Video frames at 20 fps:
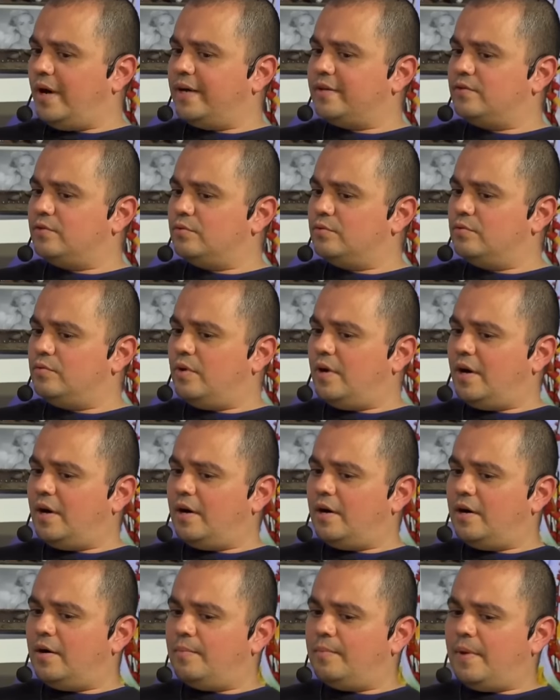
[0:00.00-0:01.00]
I do. Why do you
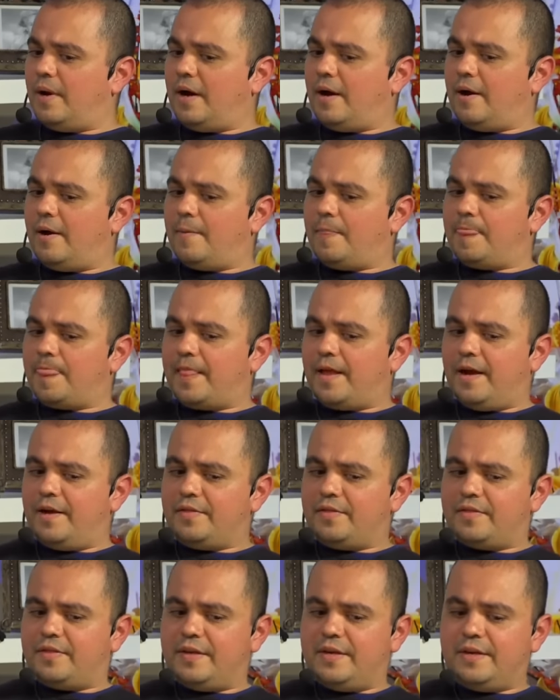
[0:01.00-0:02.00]
um, think that is? I
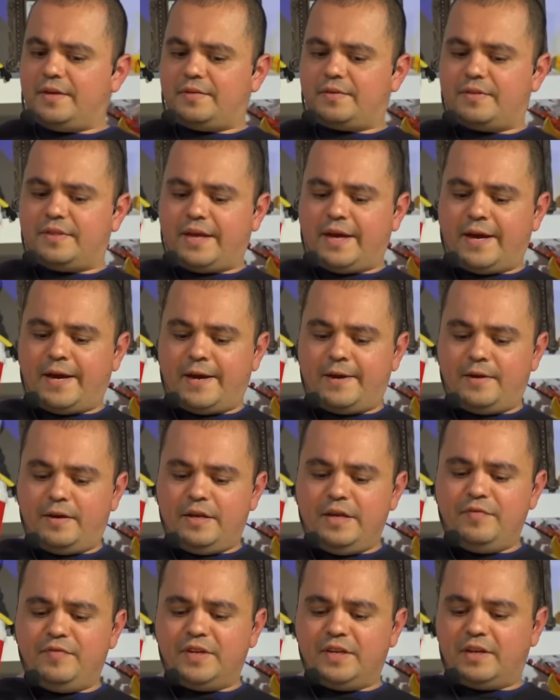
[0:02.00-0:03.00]
think that
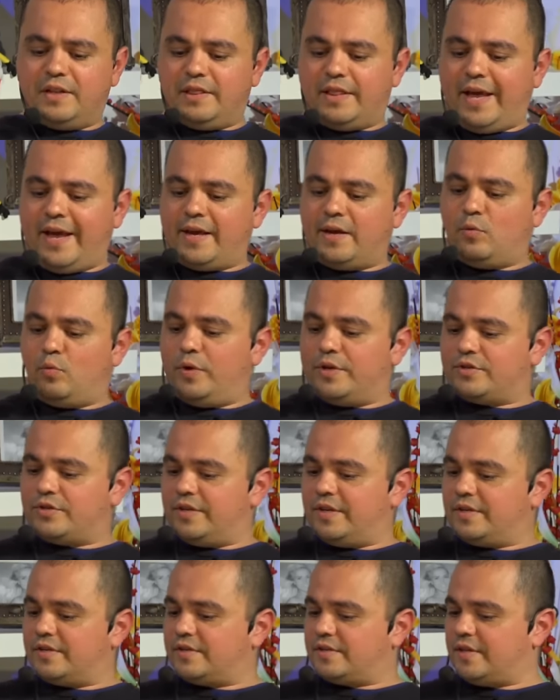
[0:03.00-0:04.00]
even the language
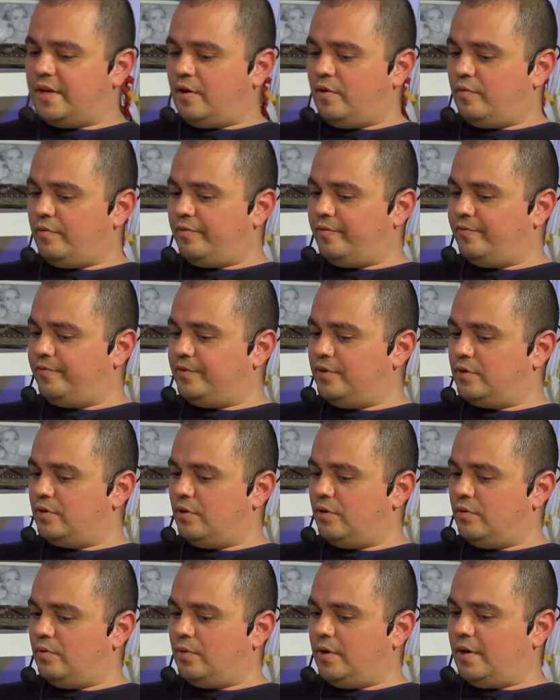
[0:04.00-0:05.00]
in itself, you
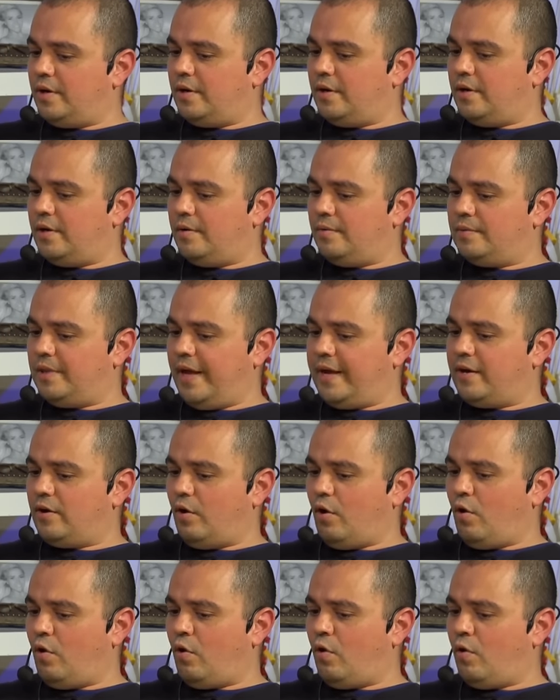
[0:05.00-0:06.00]
know, uh, like
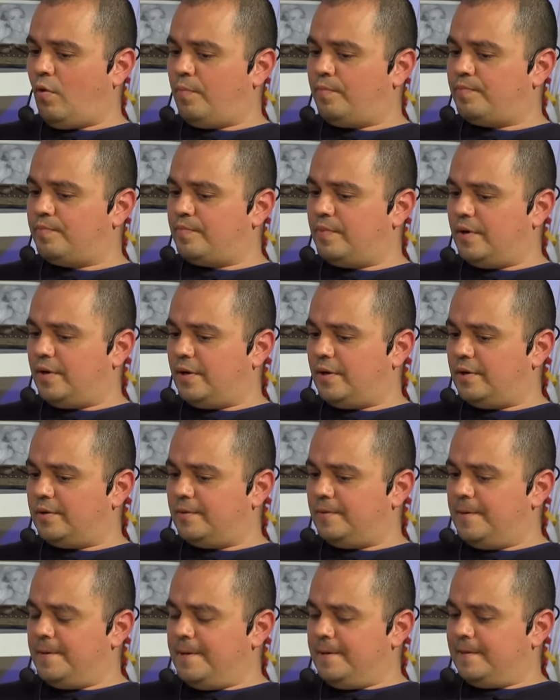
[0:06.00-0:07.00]
all.
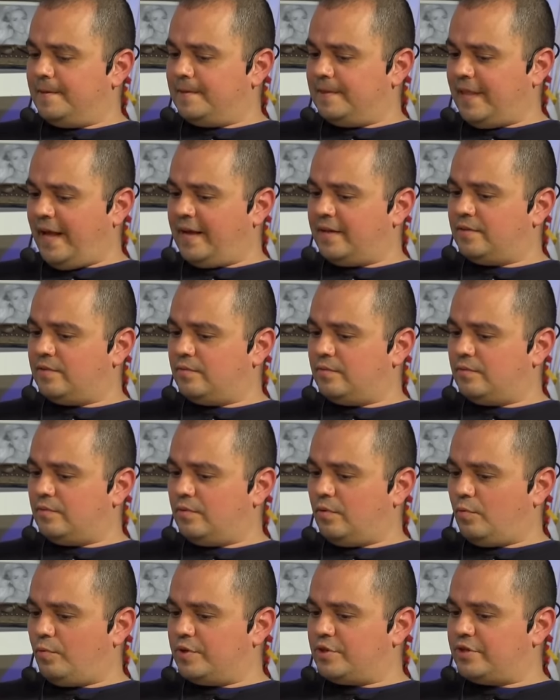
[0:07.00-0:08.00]
Uh, Latin
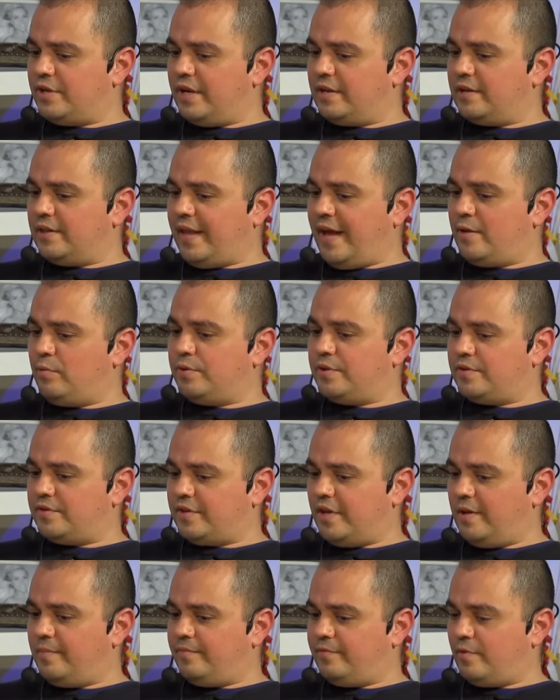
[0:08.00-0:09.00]
originated languages
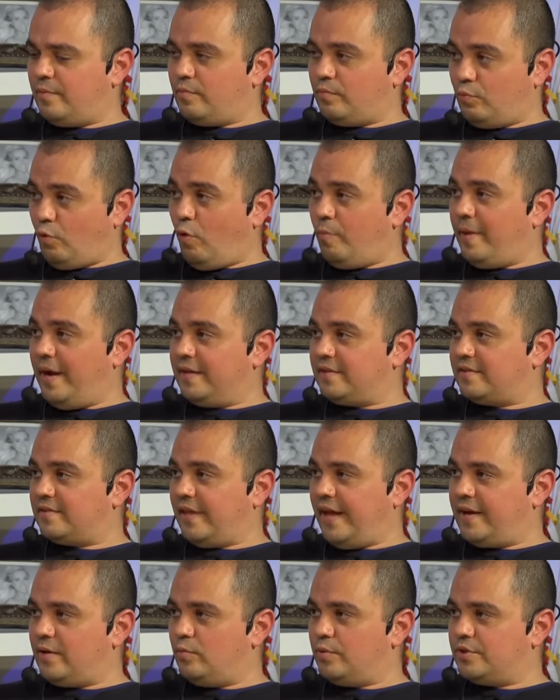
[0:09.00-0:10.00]
came from Romance
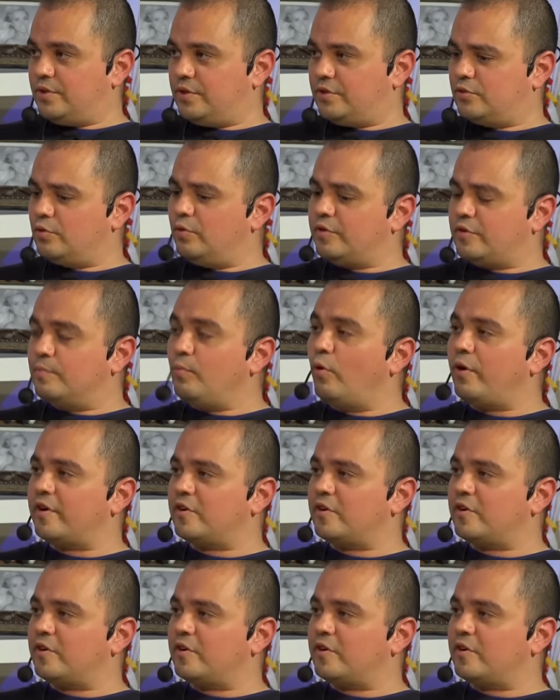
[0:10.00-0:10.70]
languages, so it's more